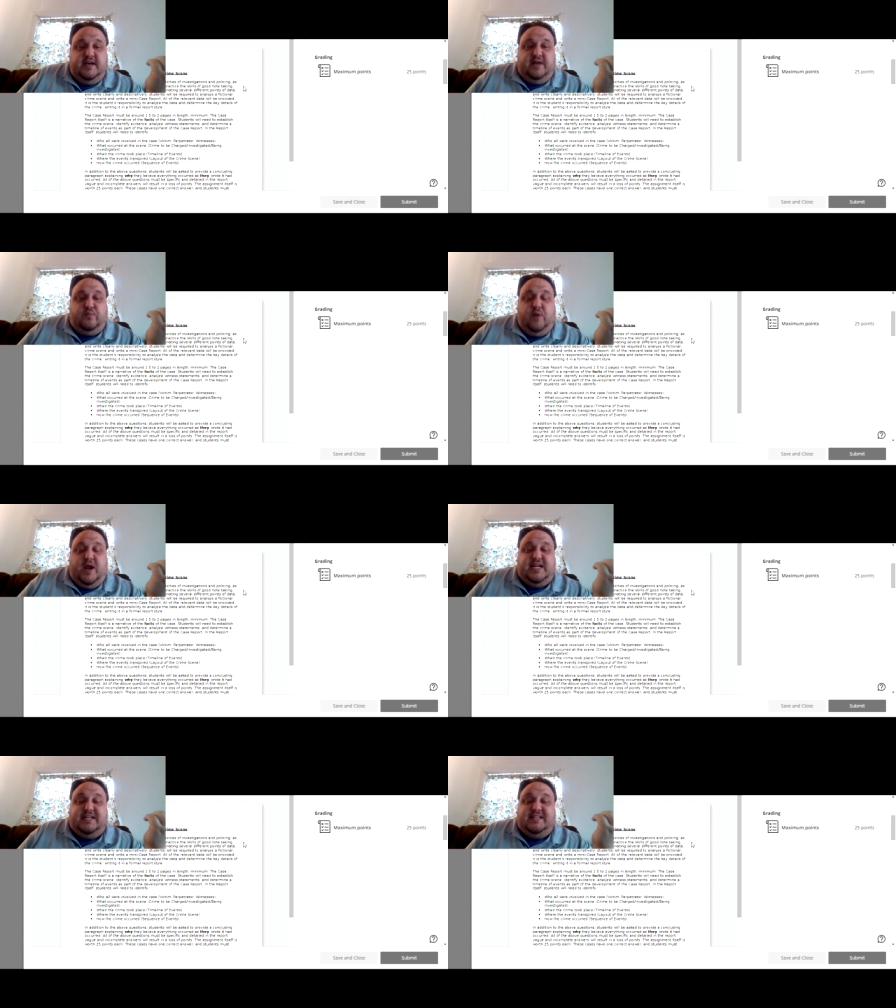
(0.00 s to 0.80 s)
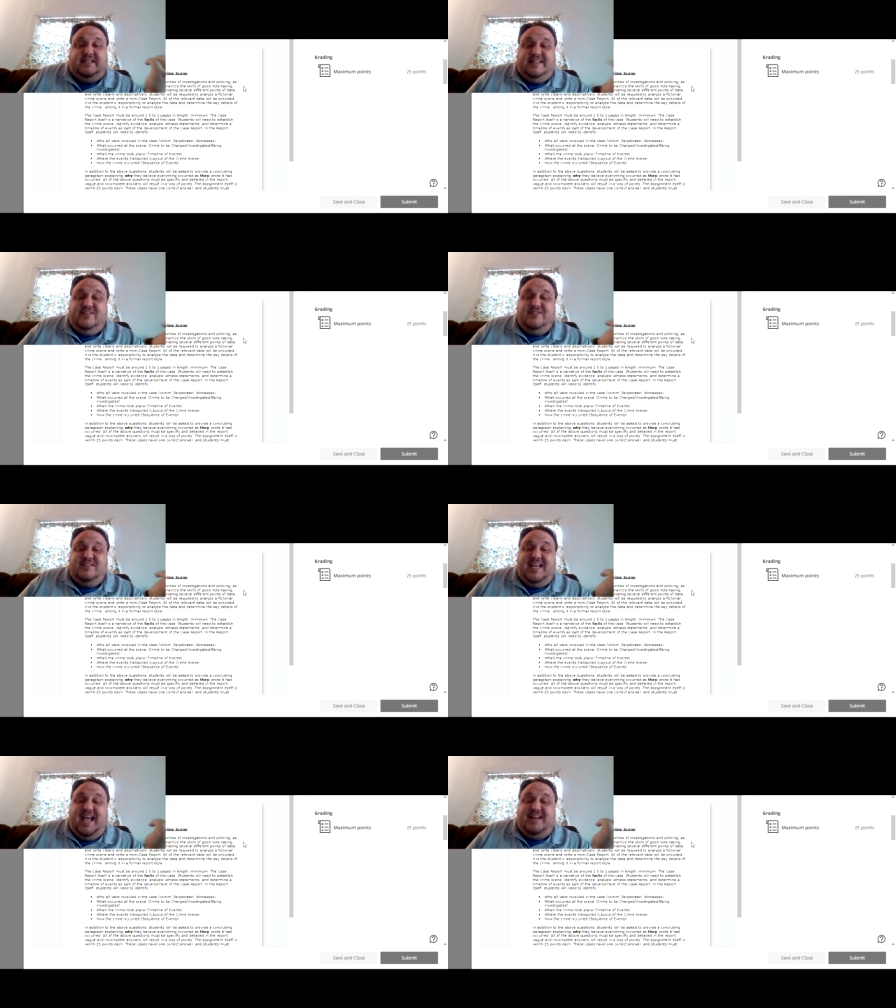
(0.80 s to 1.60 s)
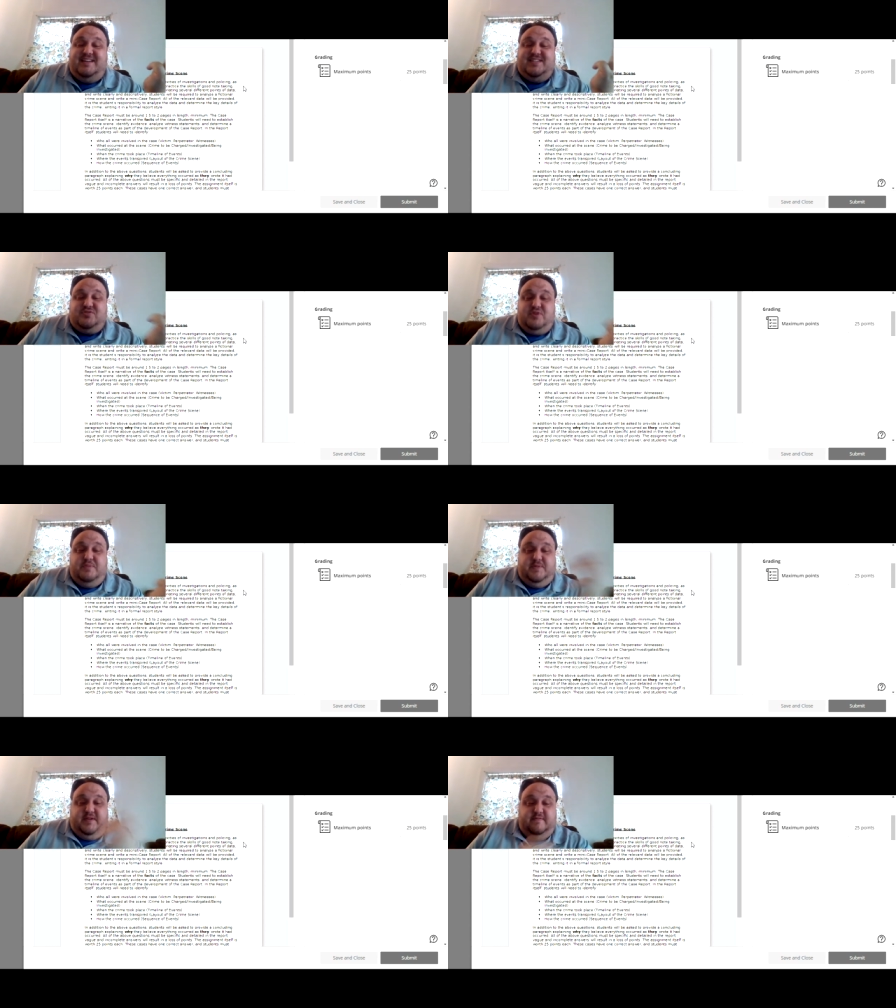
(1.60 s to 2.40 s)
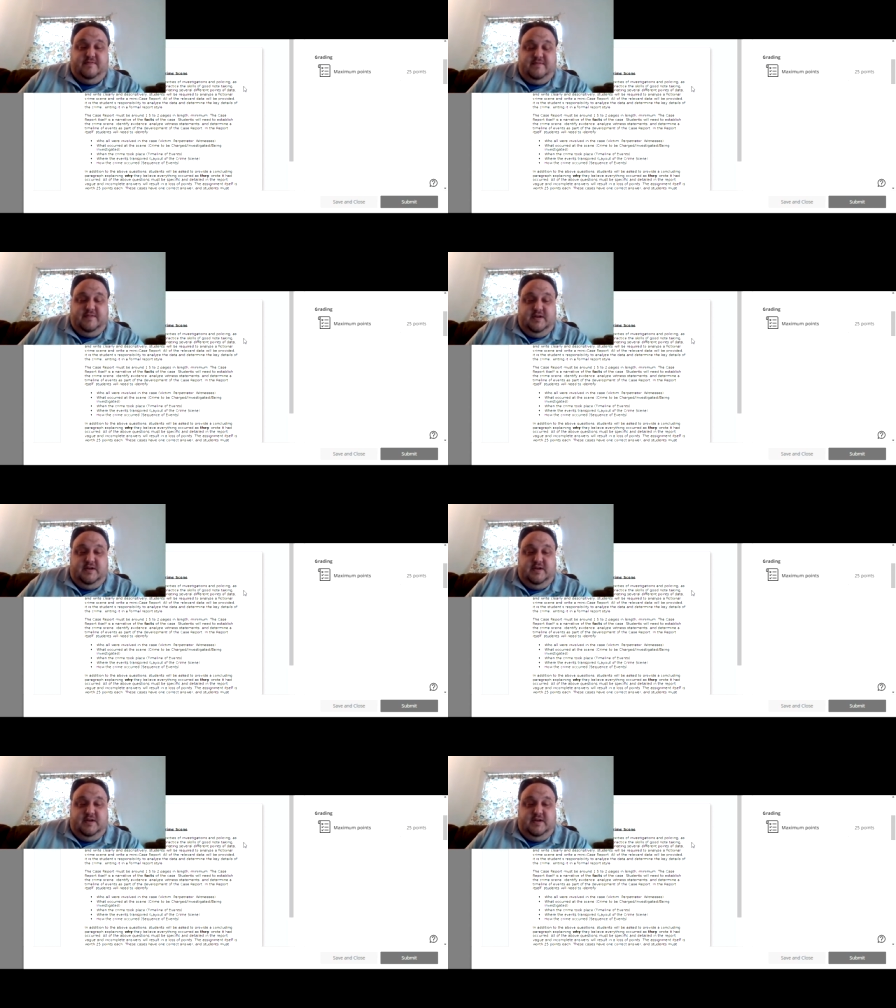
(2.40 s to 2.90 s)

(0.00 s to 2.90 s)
and writing clearly and descriptive.